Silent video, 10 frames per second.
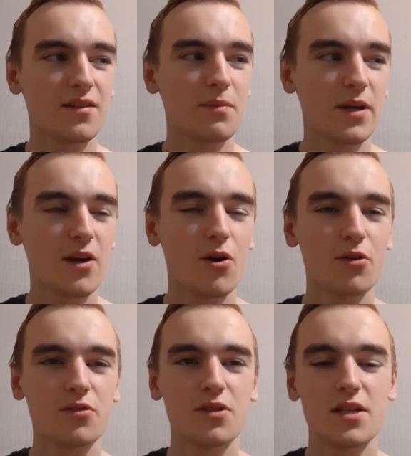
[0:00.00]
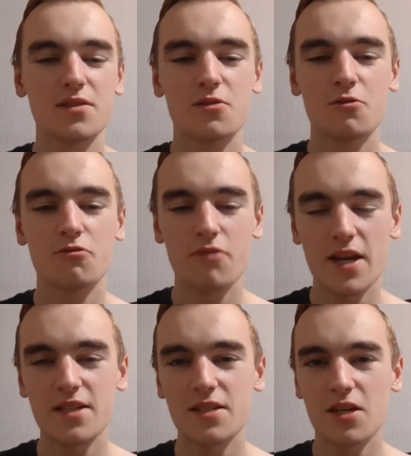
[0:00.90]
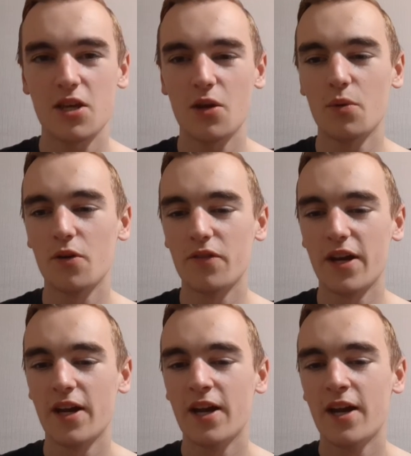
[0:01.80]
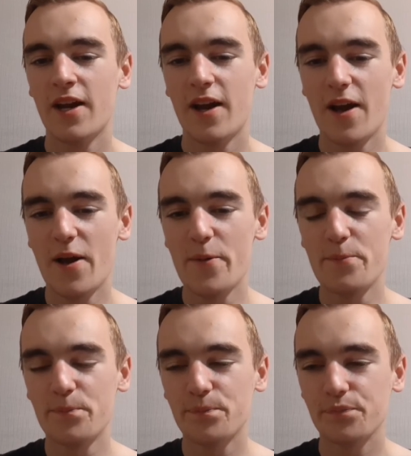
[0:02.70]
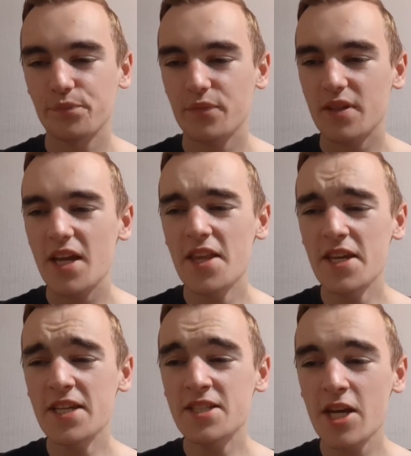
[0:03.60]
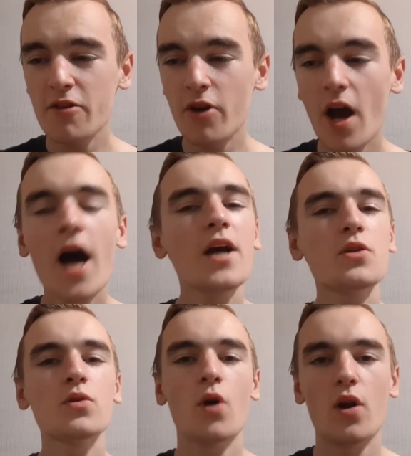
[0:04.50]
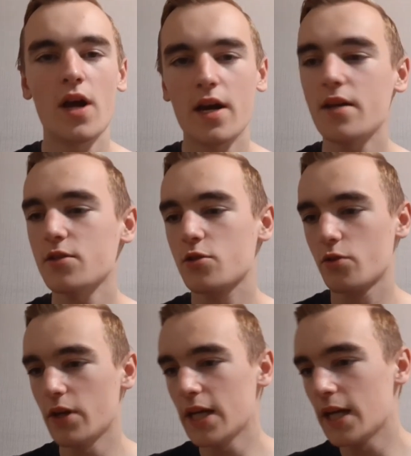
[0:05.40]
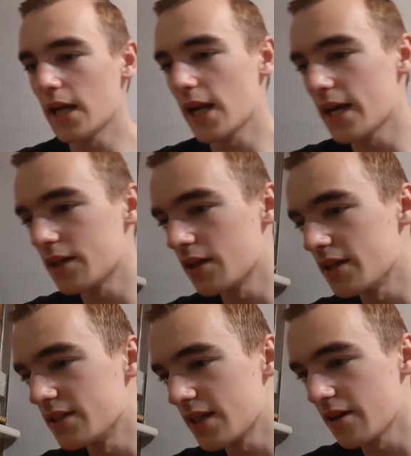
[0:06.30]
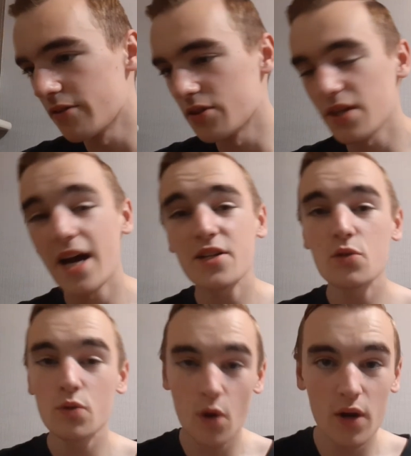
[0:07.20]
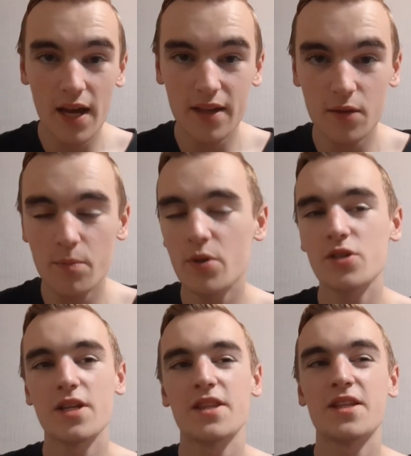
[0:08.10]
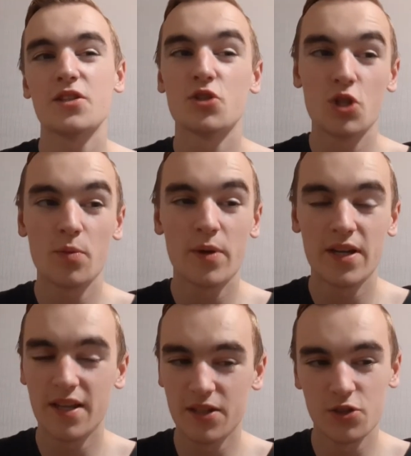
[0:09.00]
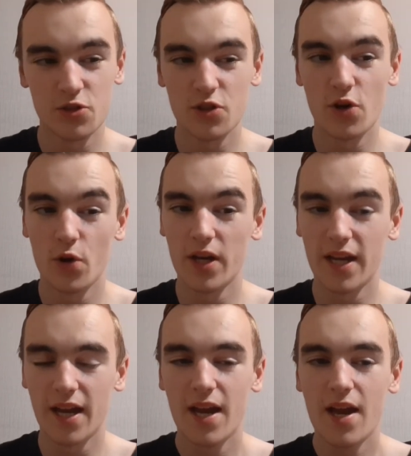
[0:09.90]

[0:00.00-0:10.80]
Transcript: Oh my God. It's crazy cute. Love it. Um, and the interior, I do not like screen-laden interiors. I do not like them because I think they're stupid and they're just annoying.